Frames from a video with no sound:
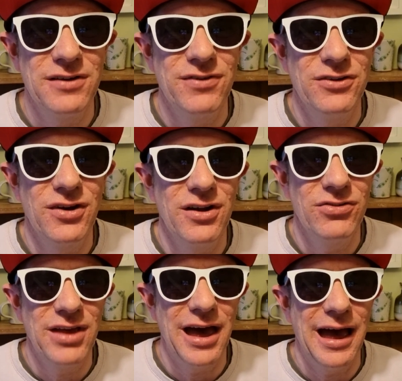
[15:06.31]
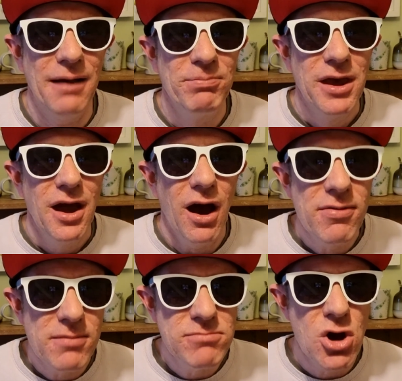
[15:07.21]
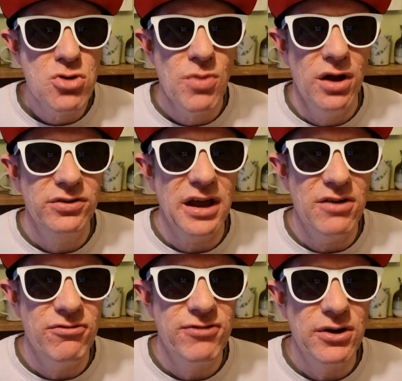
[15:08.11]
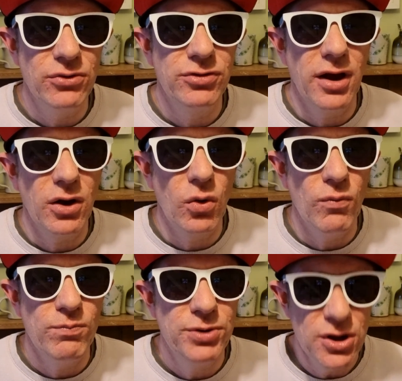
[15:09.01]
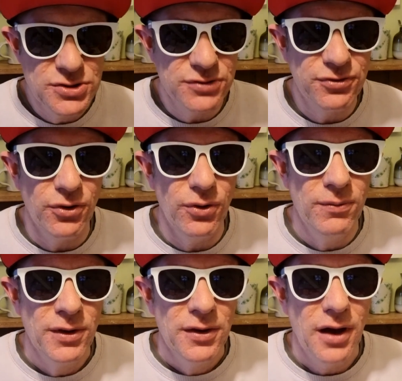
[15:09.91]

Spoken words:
vision is there. At the moment, it feels beautiful,